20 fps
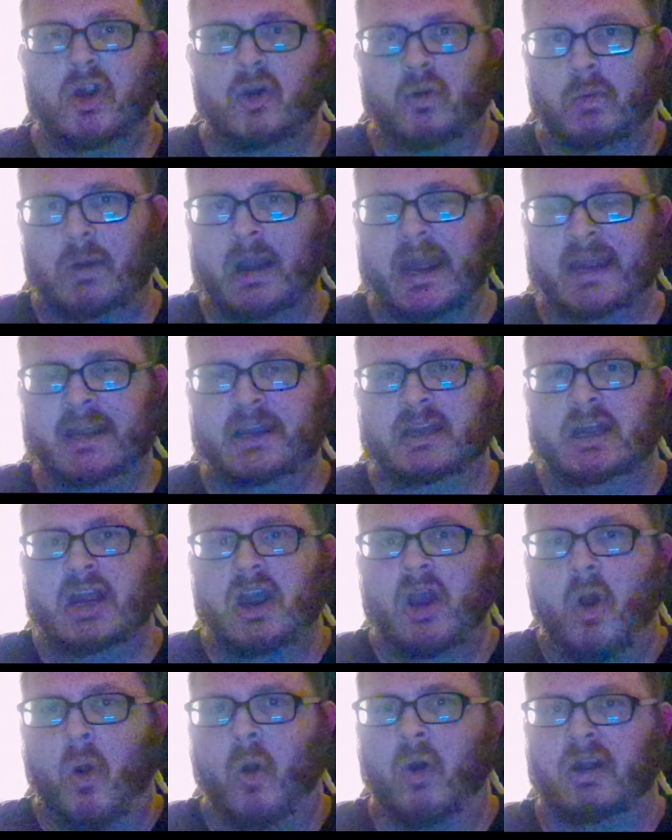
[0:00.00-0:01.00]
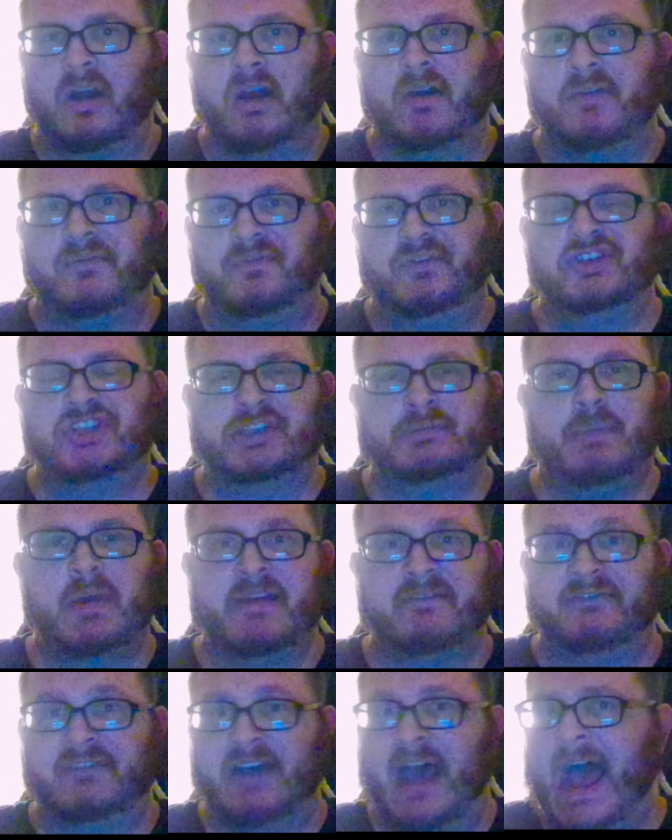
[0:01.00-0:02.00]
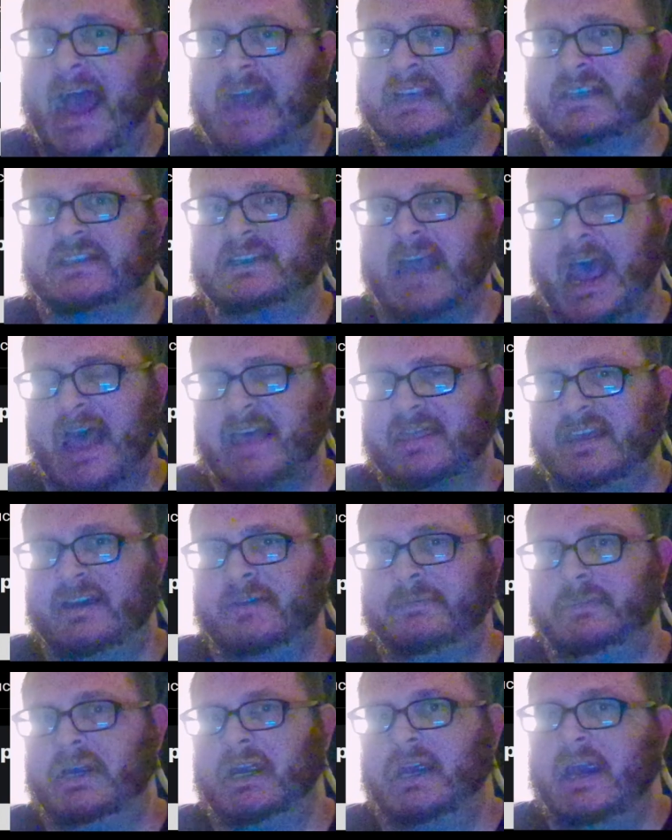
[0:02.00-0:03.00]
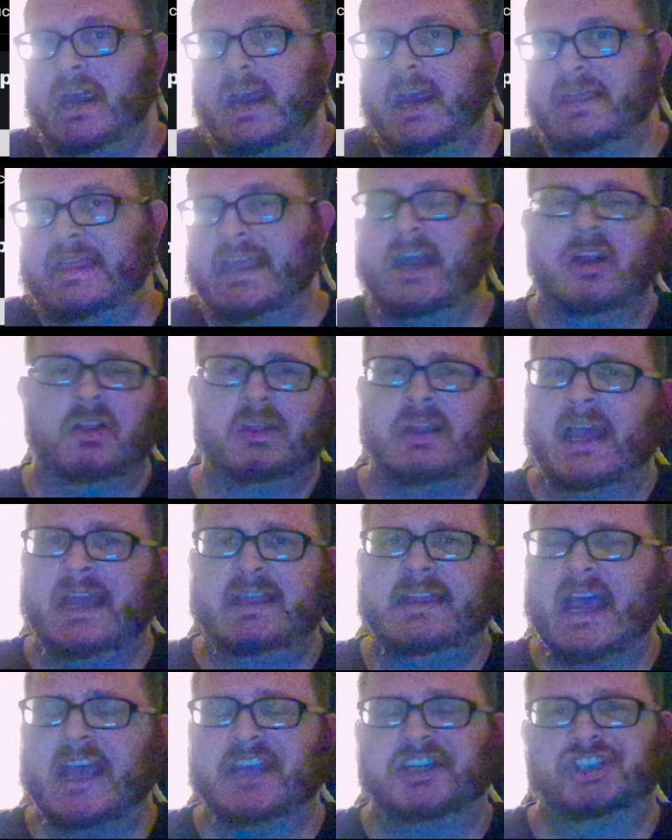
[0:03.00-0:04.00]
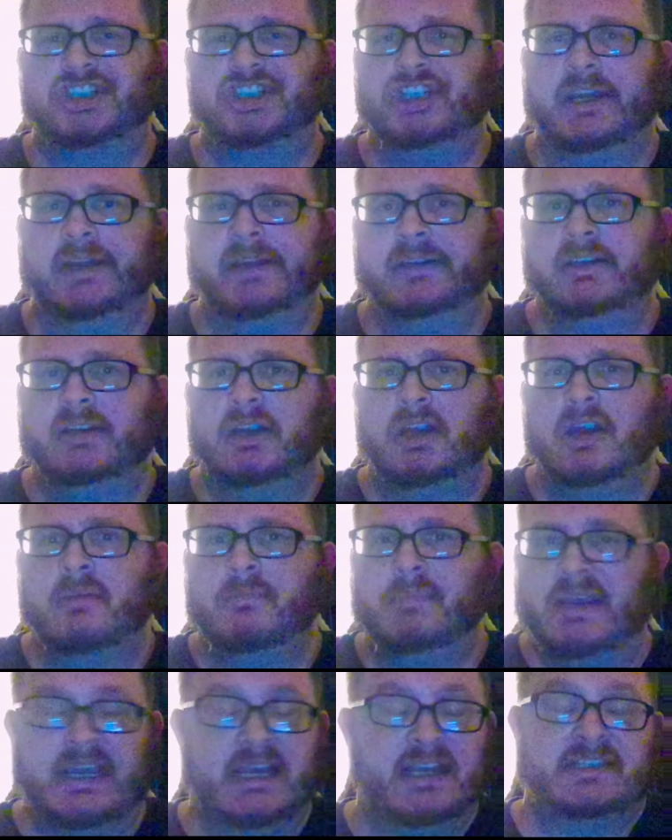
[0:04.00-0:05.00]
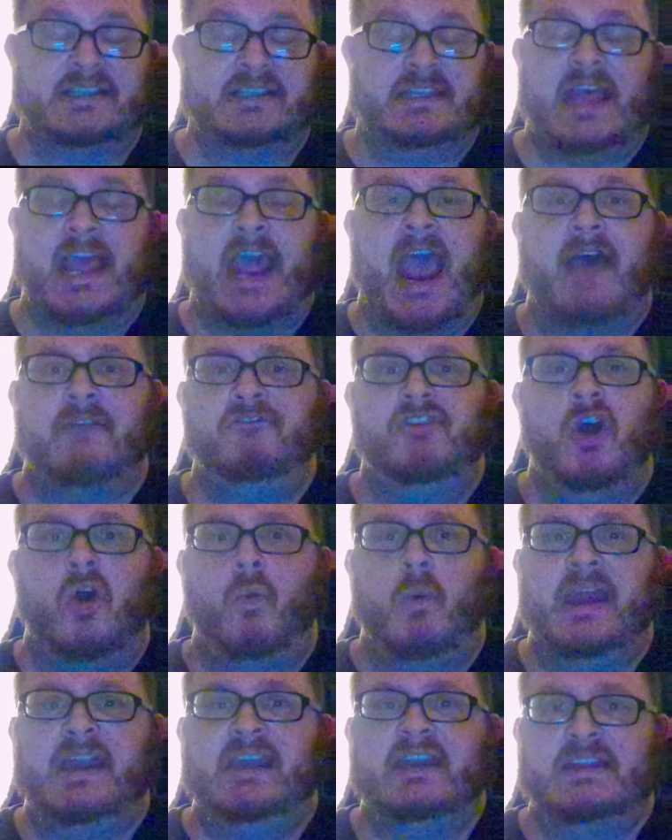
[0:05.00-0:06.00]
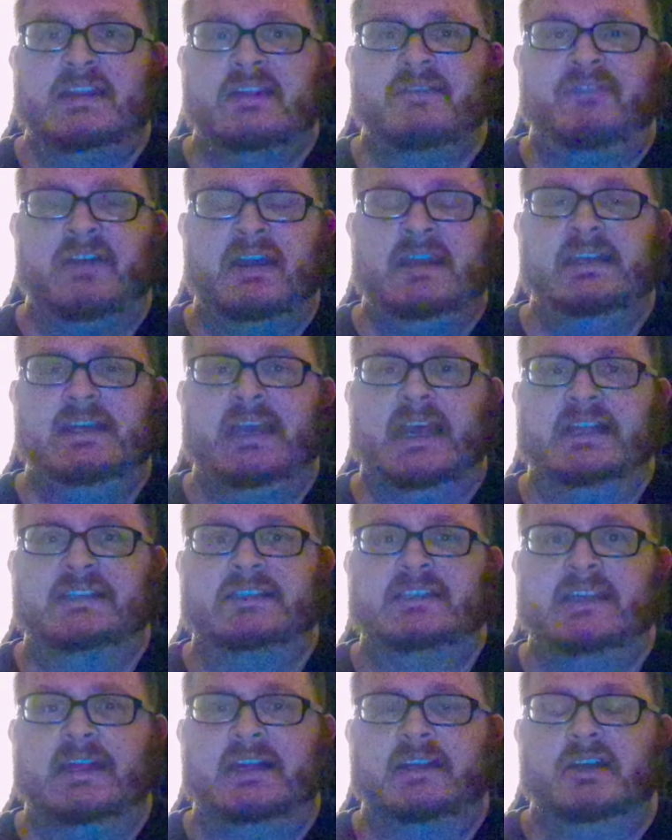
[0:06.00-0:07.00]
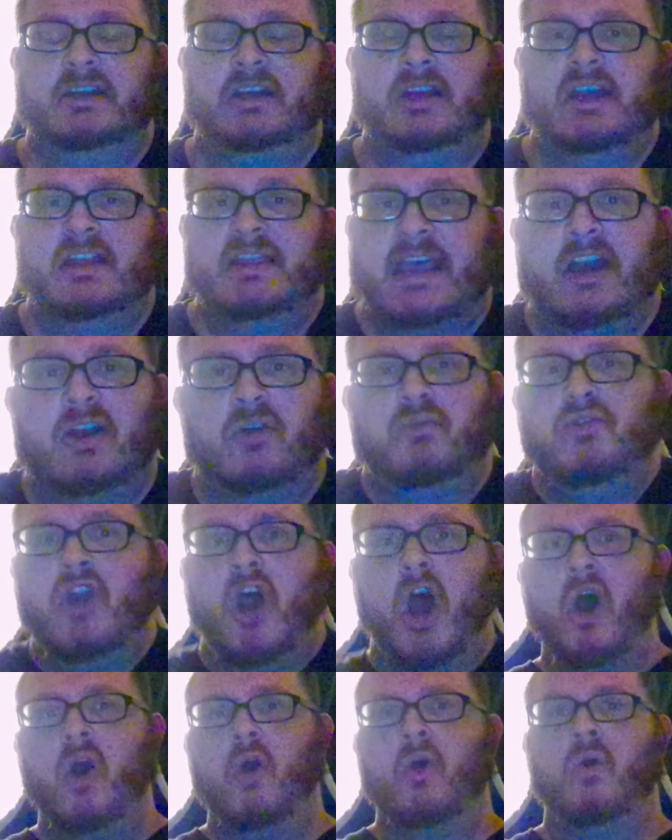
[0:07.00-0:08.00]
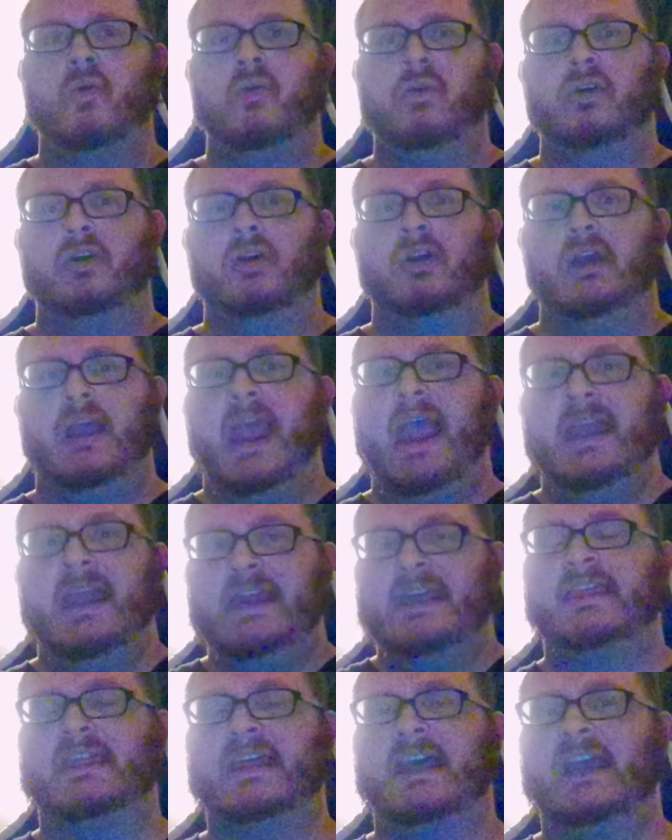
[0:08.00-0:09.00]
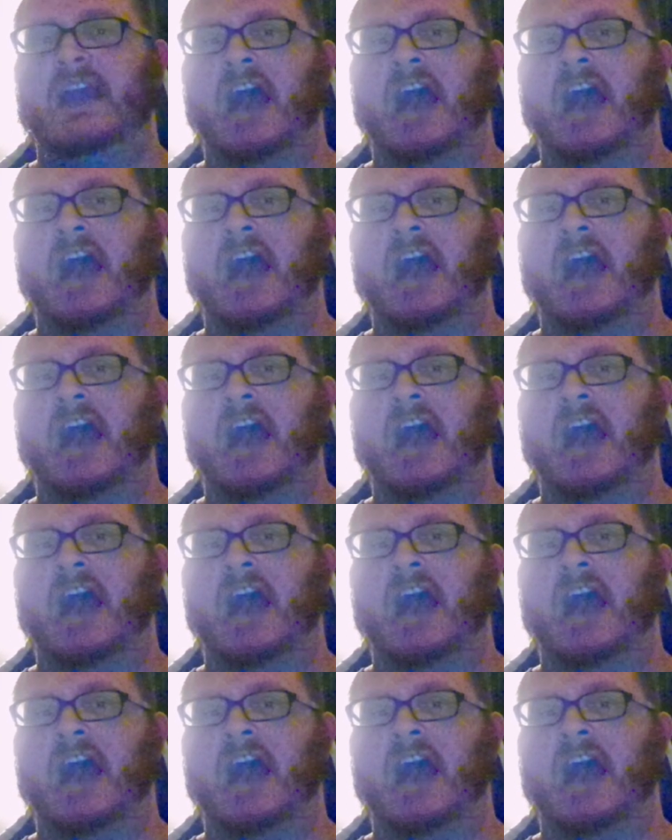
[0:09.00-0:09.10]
right? Or if you spit facts at them, they don't like that shit because they have no way to defend against it. They don't know anything